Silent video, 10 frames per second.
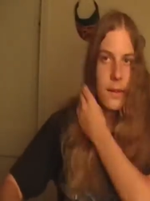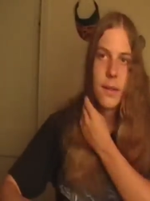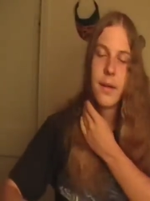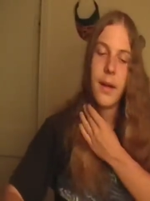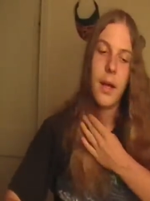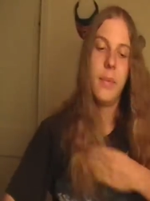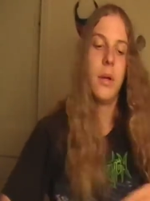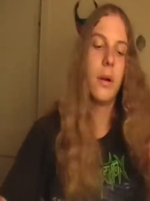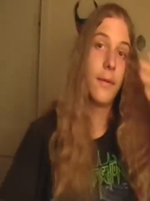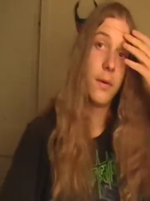today I'm
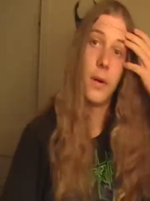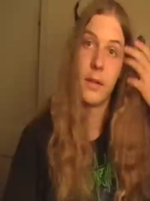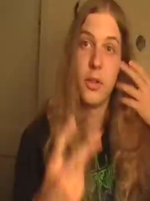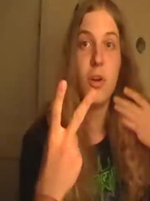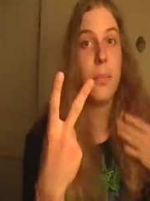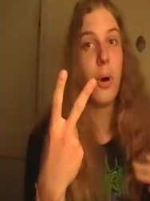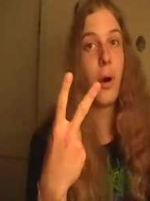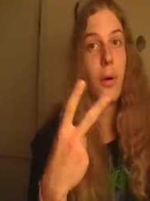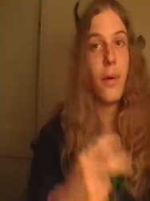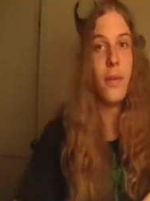here for a
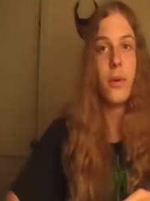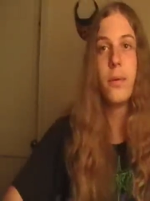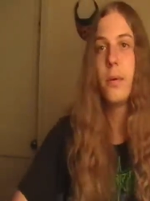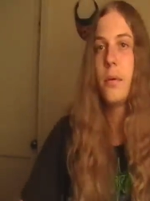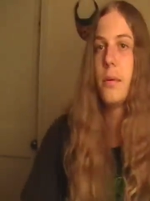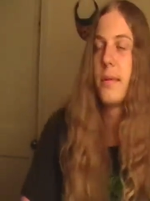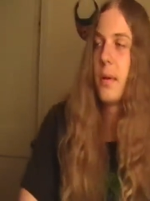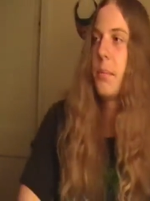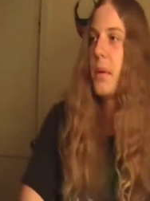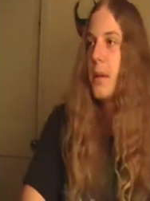two-part review on
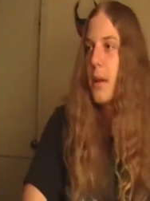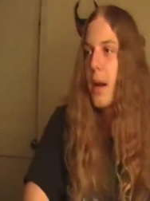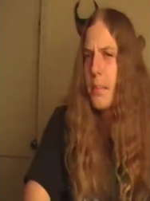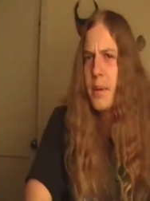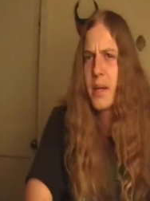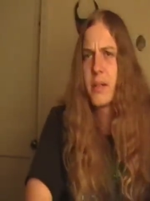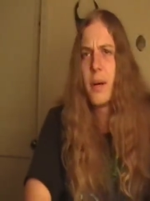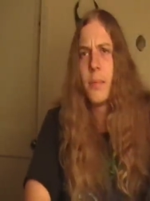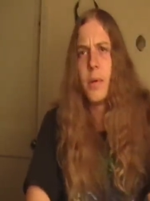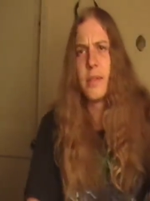something that I picked
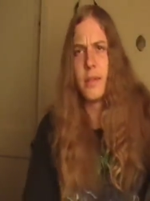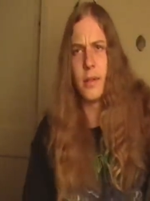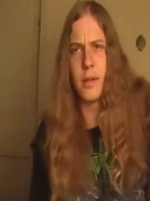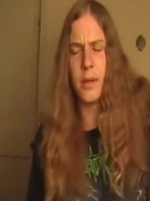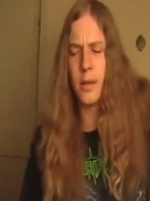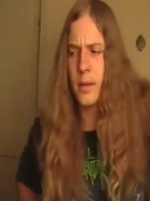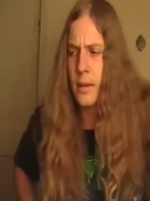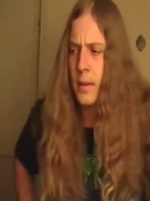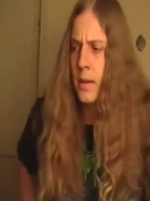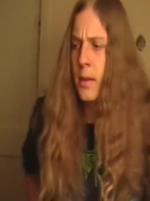up recently.
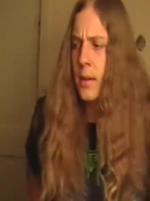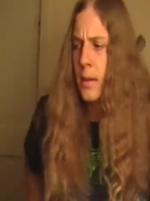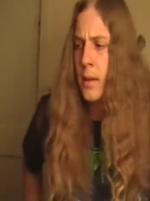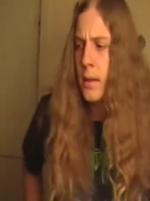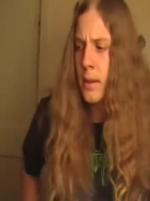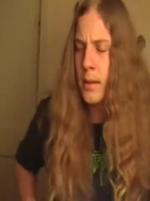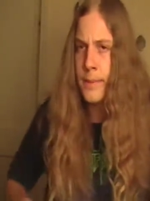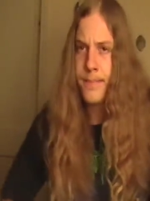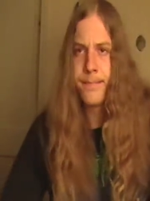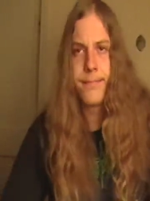
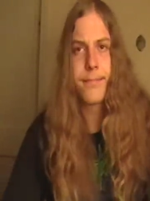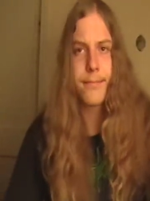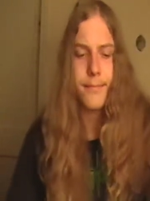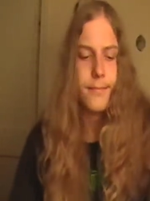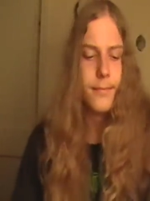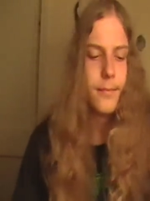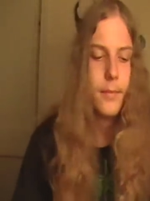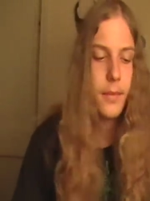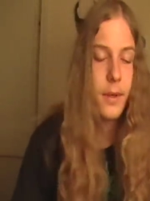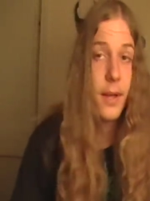
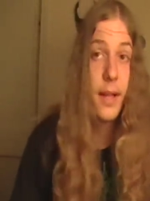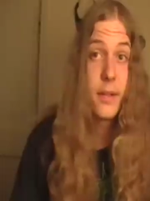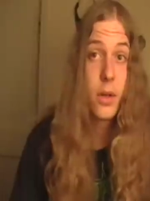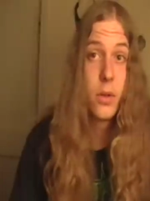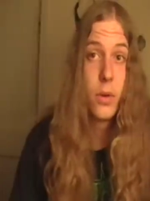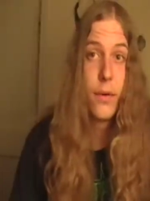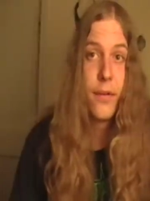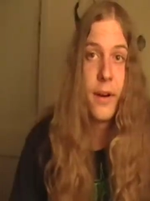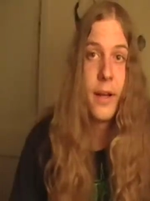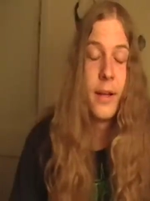It's a cool
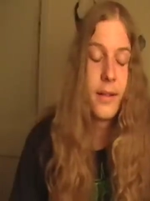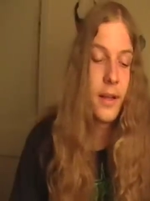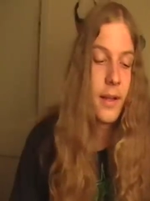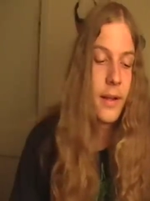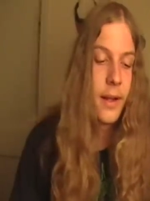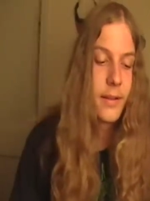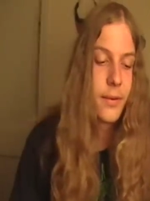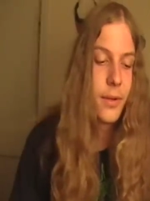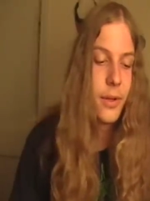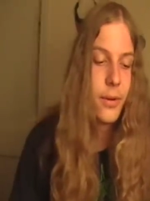find, I'll tell you that. It's a
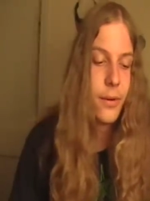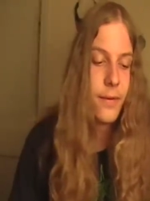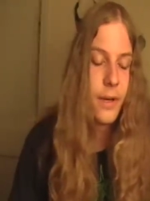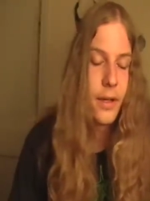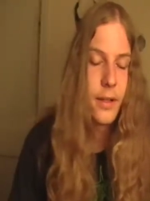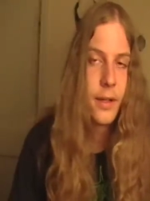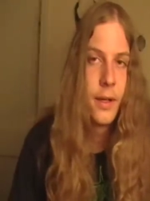really cool find.